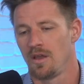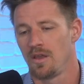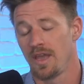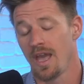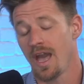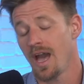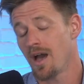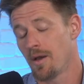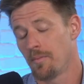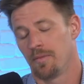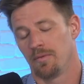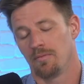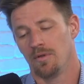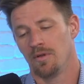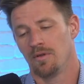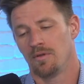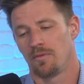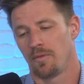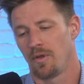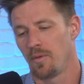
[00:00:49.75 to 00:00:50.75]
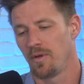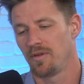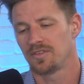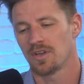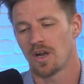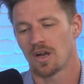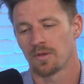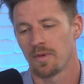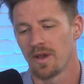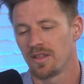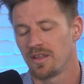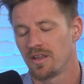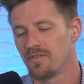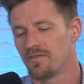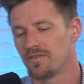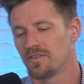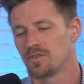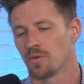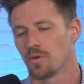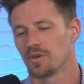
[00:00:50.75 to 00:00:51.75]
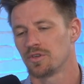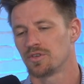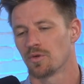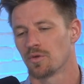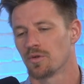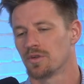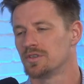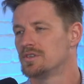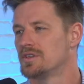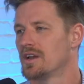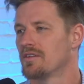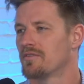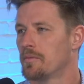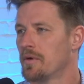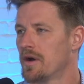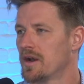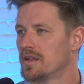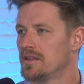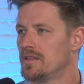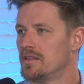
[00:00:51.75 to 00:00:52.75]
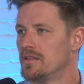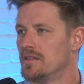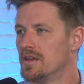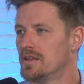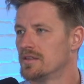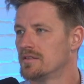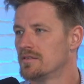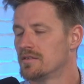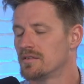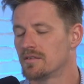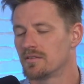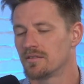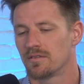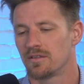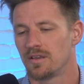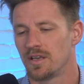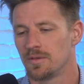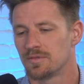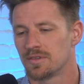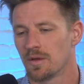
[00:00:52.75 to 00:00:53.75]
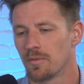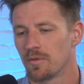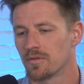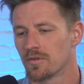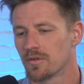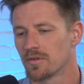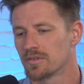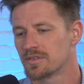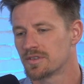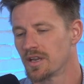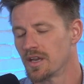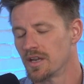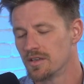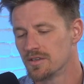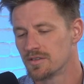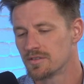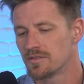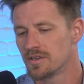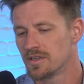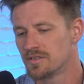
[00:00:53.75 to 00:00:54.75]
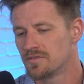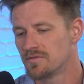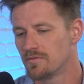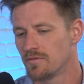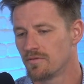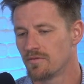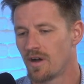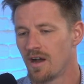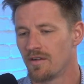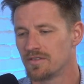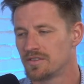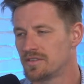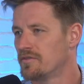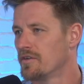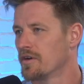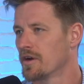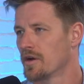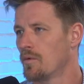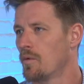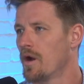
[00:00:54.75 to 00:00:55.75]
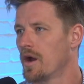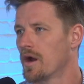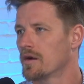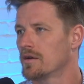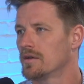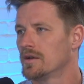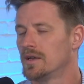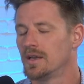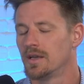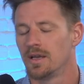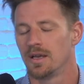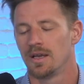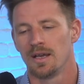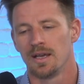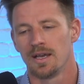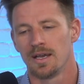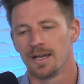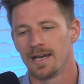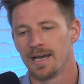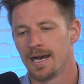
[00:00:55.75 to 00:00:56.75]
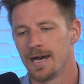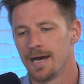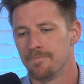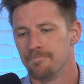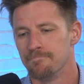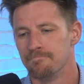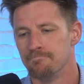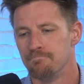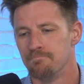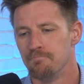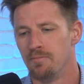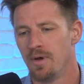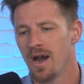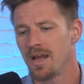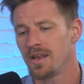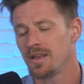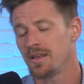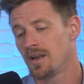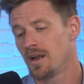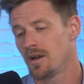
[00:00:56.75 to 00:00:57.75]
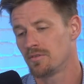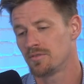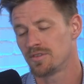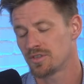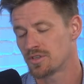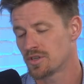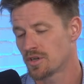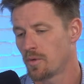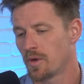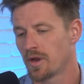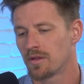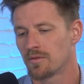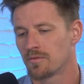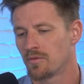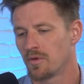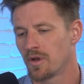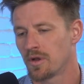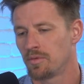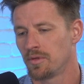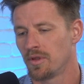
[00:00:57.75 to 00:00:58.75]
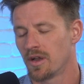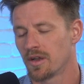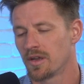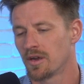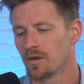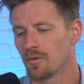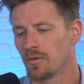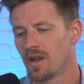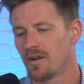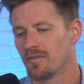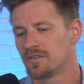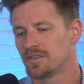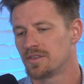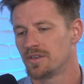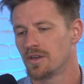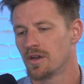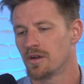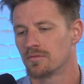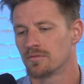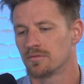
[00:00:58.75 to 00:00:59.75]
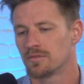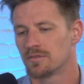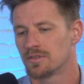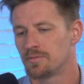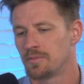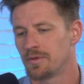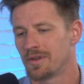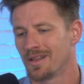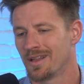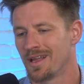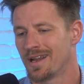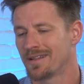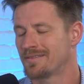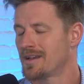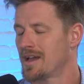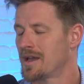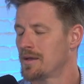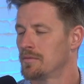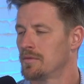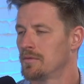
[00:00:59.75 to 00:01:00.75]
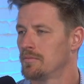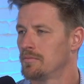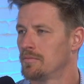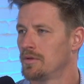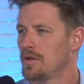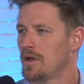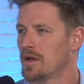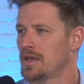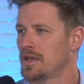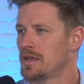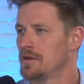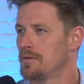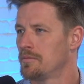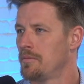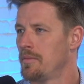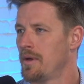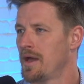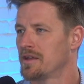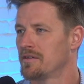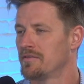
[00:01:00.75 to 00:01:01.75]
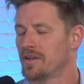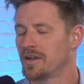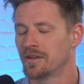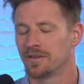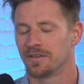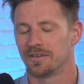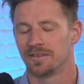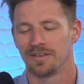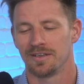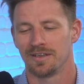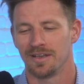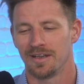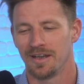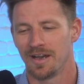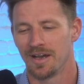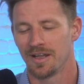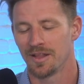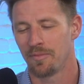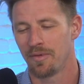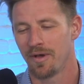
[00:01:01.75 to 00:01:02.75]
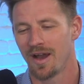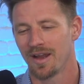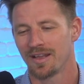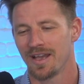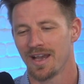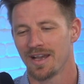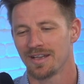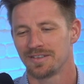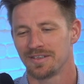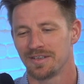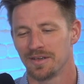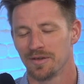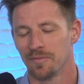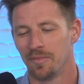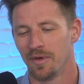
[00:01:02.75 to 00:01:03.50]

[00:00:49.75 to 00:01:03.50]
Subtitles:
Yeah, I mean, we've talked about the inventory shortage. Everybody that keeps up with real estate is obviously very aware. But, just a quick plug here. We obviously don't spend a lot of time plugging Bank of England on the podcast here.